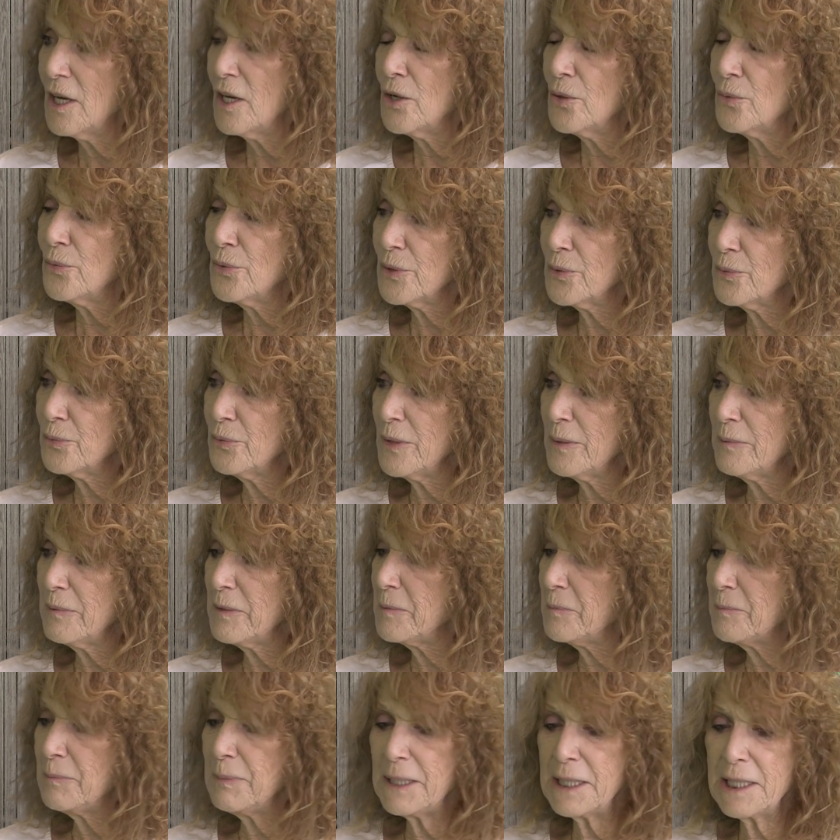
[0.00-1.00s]
with
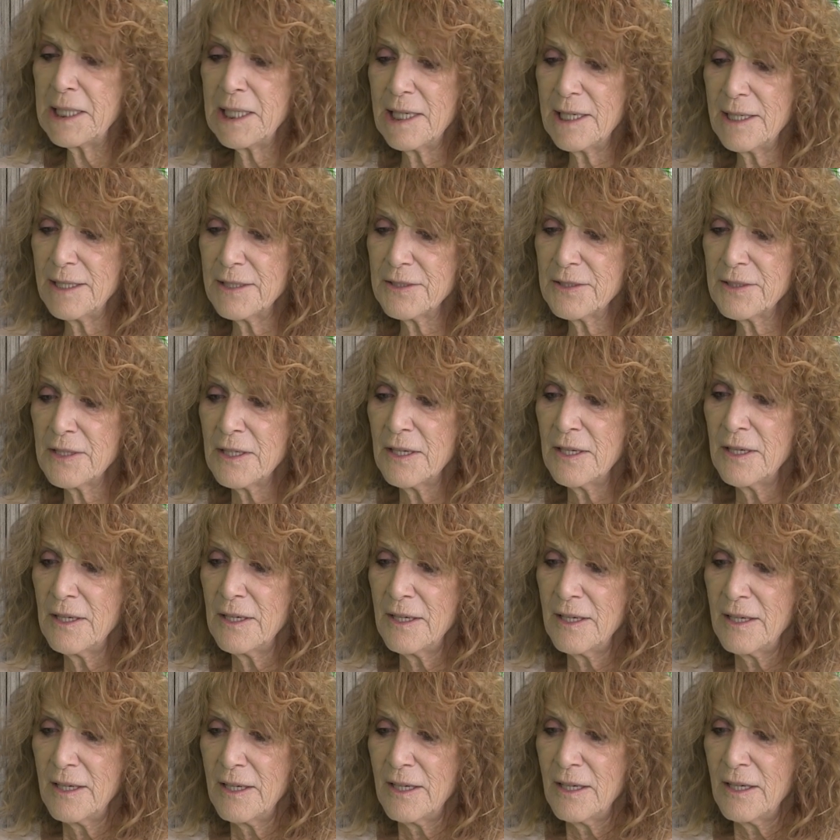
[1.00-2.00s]
women, because
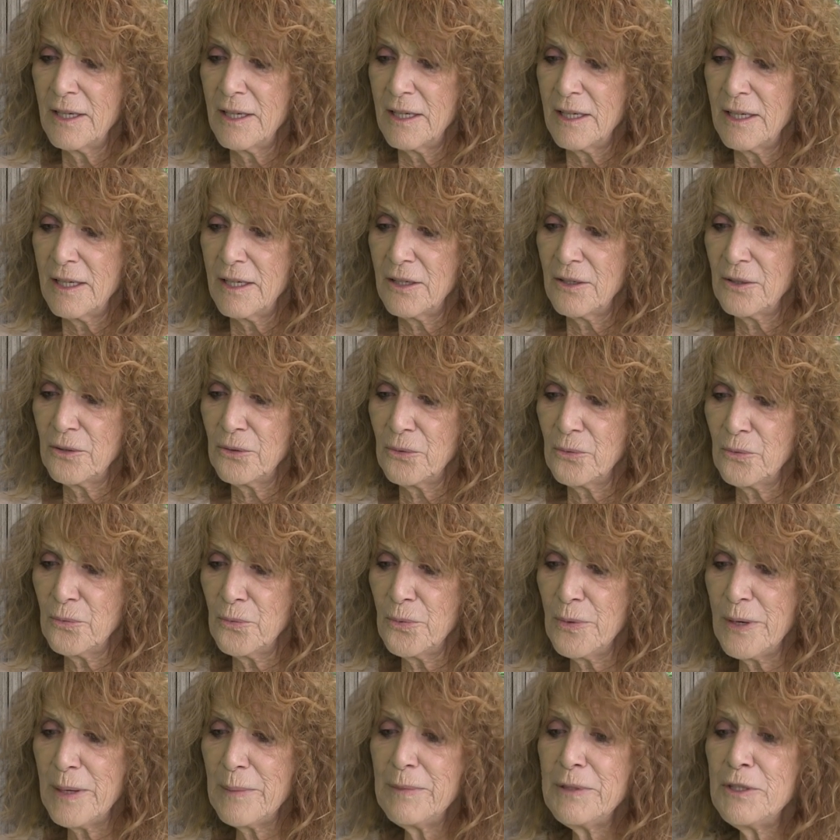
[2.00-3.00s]

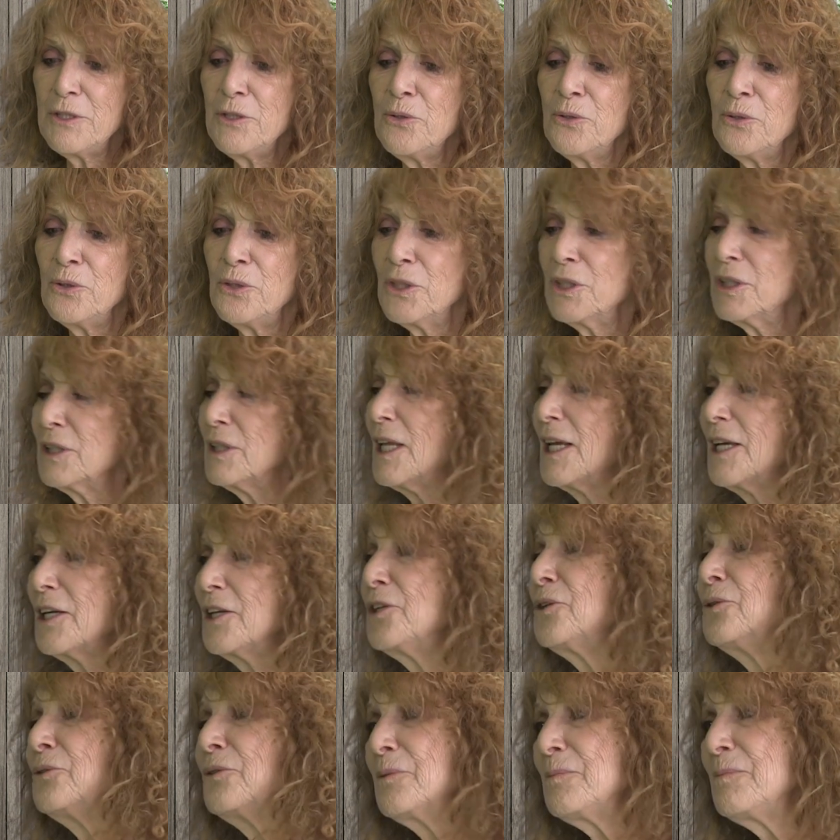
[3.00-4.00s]
women who look like
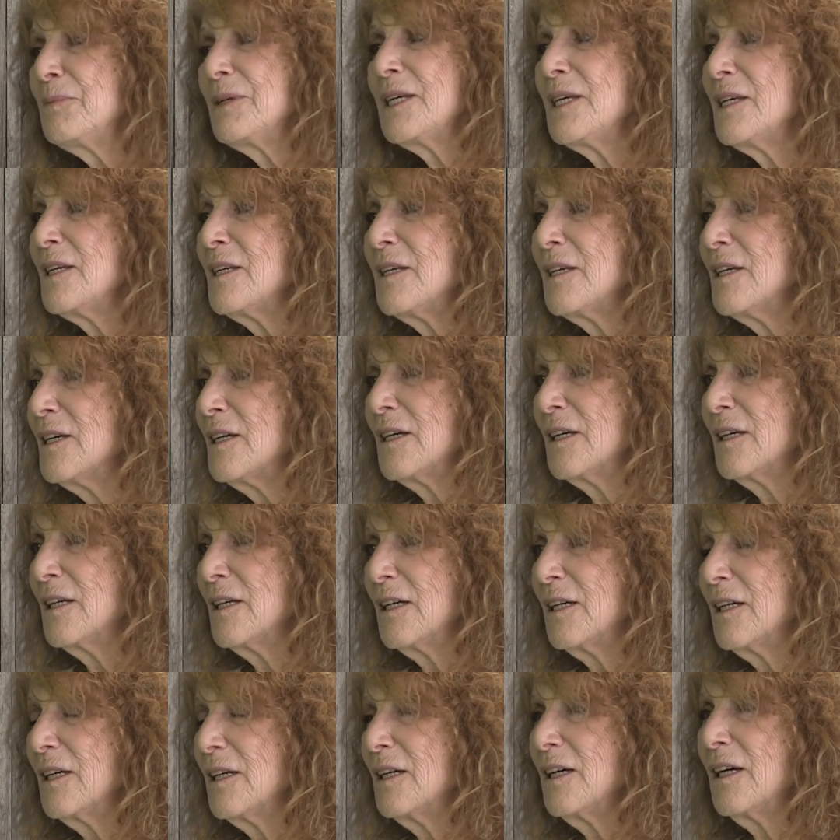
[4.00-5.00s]
you or me
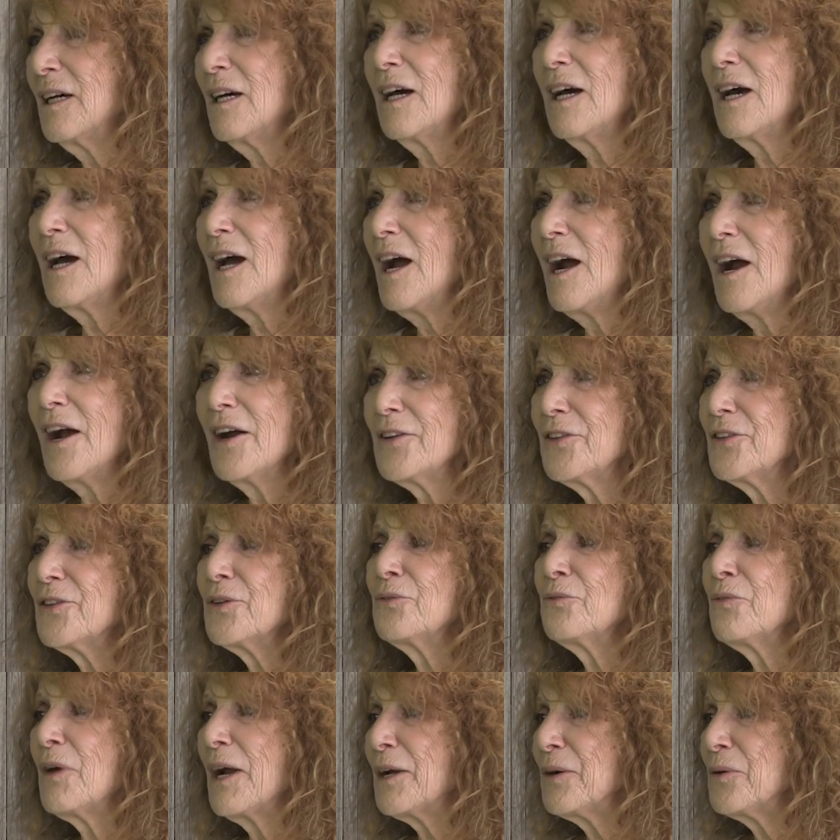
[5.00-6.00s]
aren't
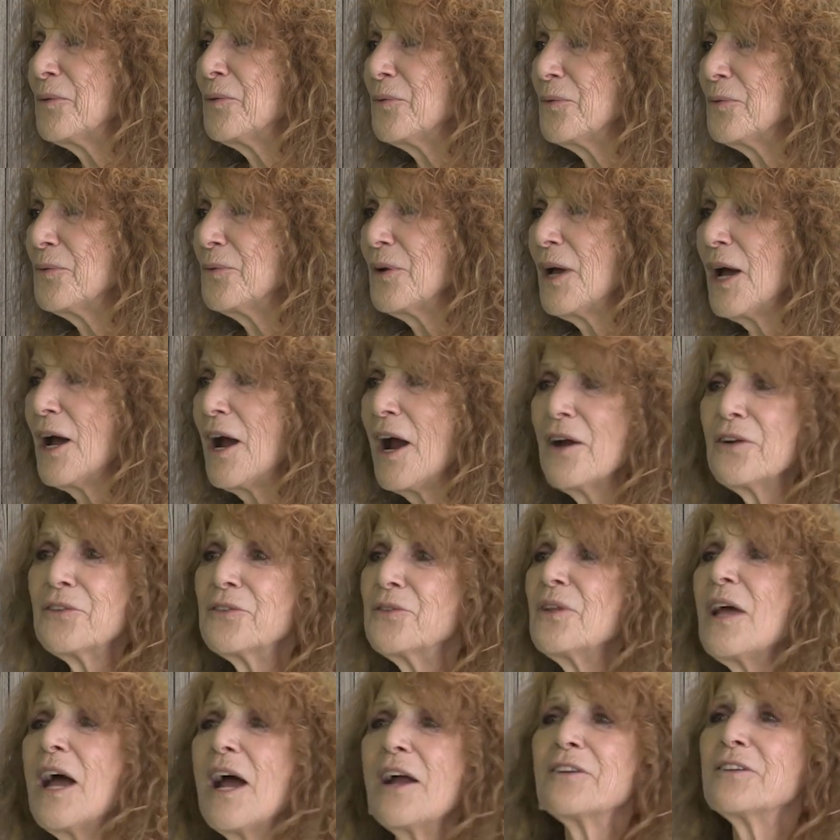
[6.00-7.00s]

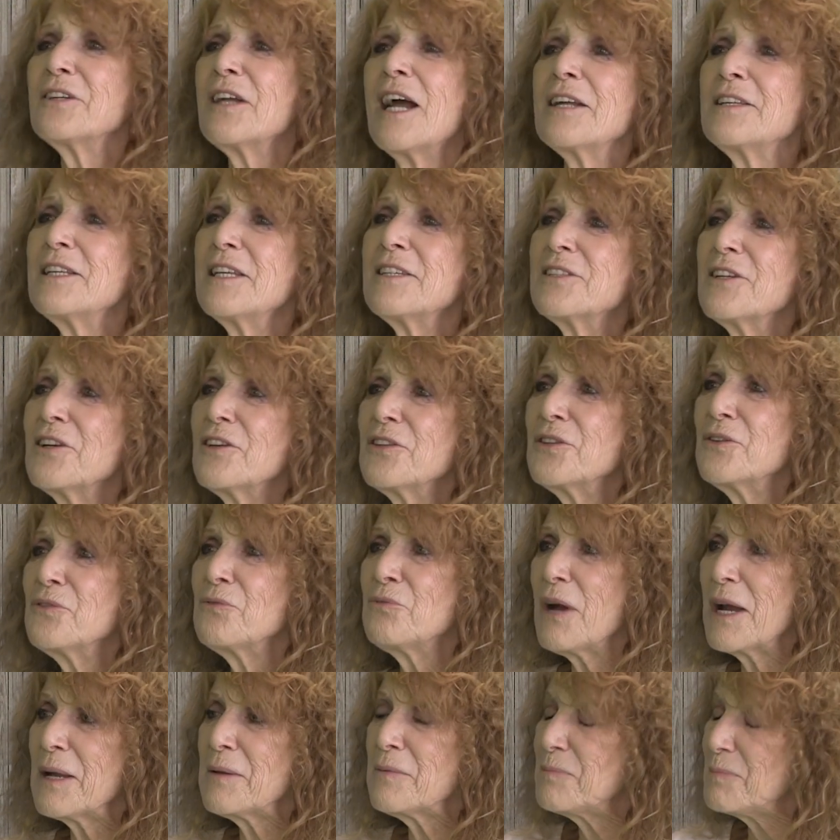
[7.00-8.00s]
necessarily the
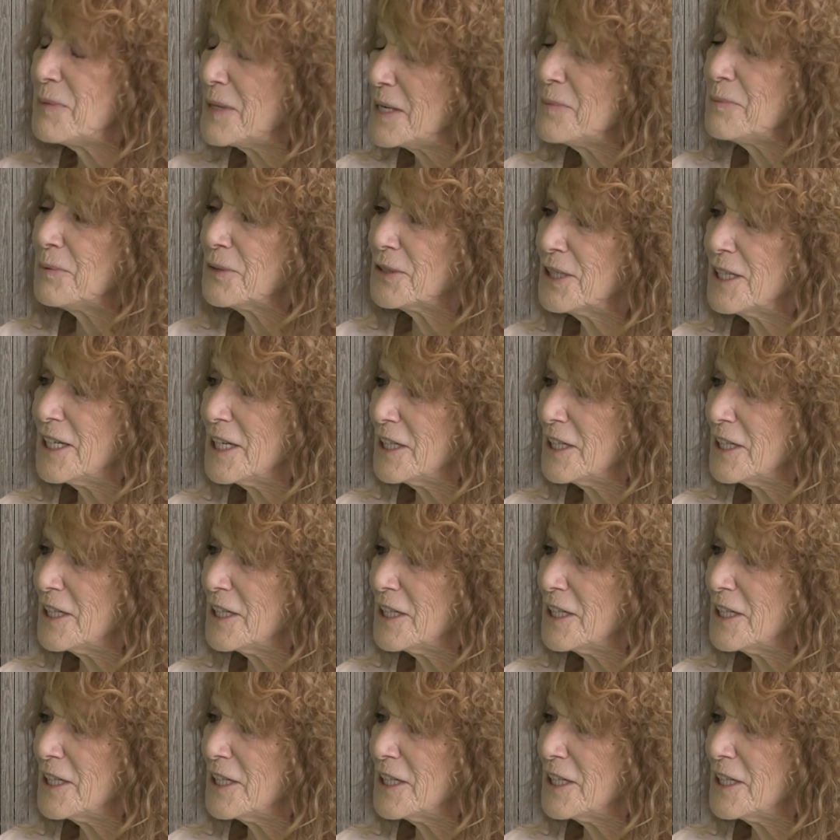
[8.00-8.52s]
right people to